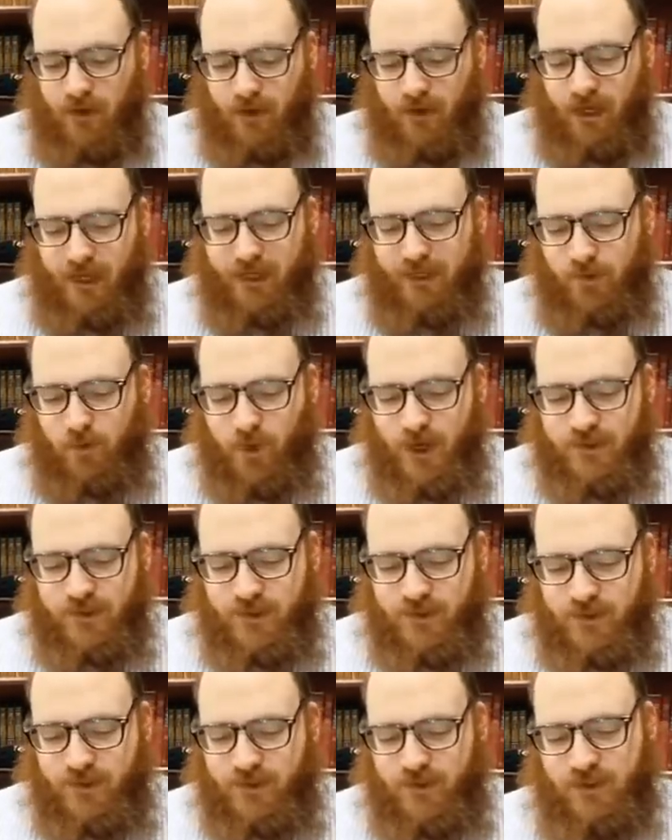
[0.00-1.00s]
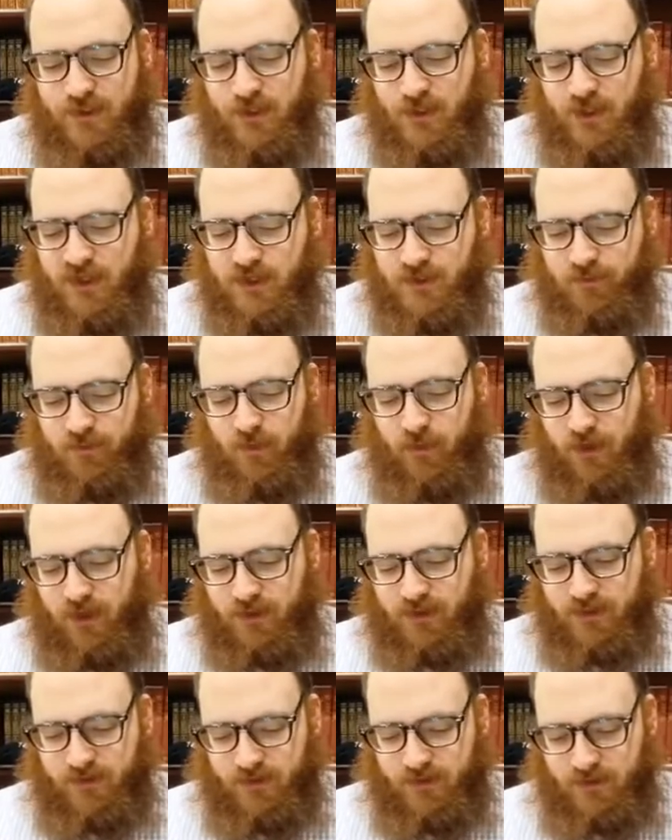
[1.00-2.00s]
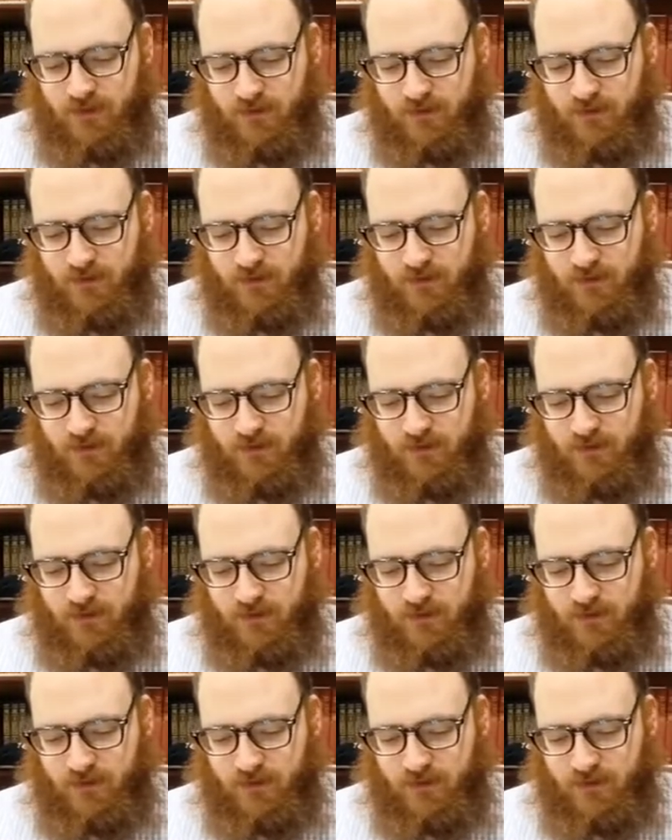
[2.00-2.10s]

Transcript: Any questions until this point?